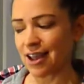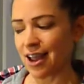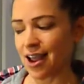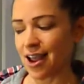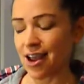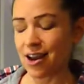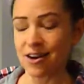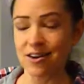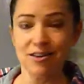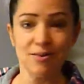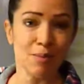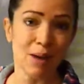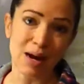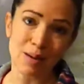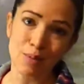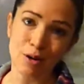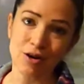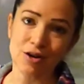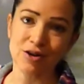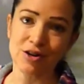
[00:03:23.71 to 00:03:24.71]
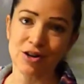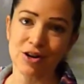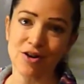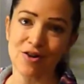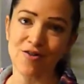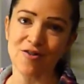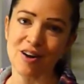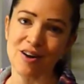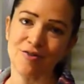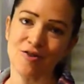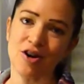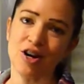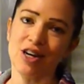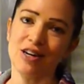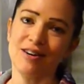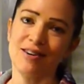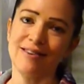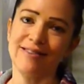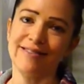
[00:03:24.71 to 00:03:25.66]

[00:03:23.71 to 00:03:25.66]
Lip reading: and it's my personal favorite.